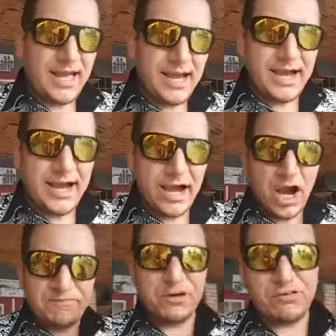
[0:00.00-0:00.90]

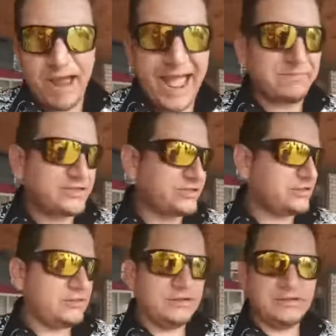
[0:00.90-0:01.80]
up for grabs
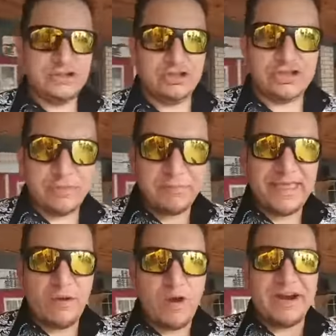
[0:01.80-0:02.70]
to somebody
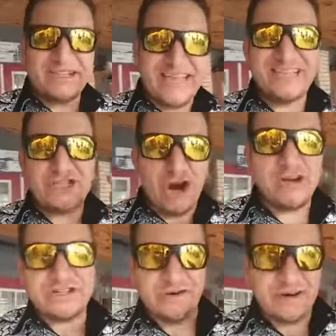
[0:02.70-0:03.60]
that wanted to take
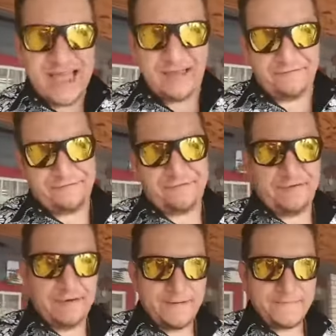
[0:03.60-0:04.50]
charge of their life
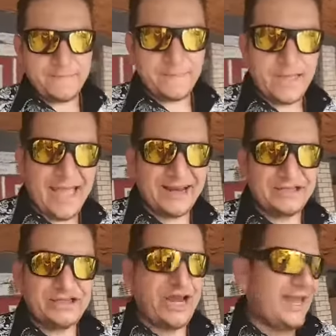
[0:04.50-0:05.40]

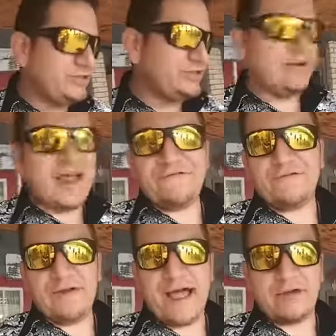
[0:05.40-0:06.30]
and change their
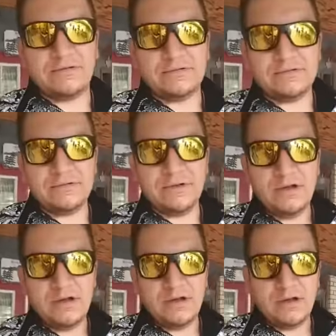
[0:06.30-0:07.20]
life around.
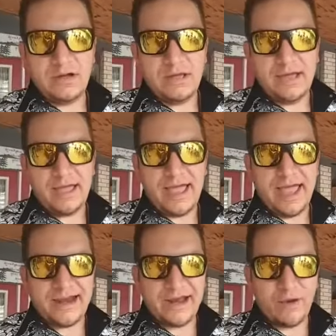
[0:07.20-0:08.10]

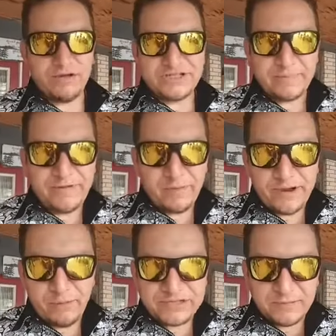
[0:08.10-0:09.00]
And what's up,
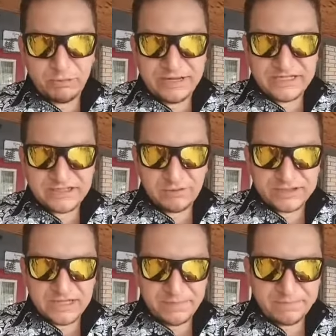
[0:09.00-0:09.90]
everybody? What's up, Luis?
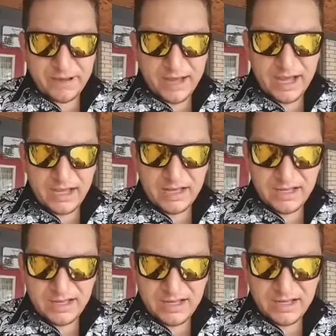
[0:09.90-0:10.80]
What's up,
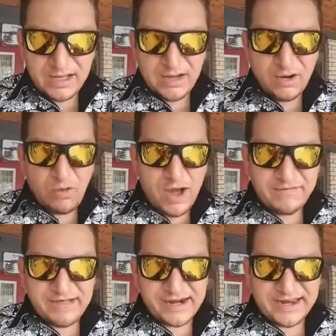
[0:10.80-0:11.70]

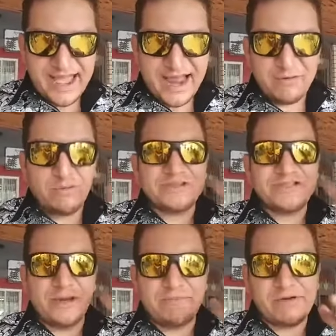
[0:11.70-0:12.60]
Juan Villarreal? What's
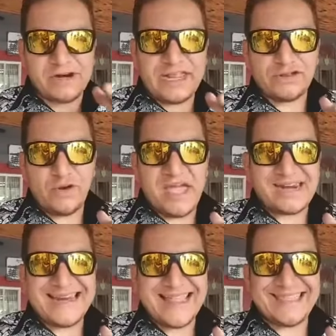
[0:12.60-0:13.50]
up, Rito
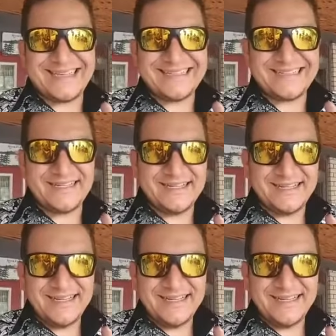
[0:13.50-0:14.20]
Hernandez?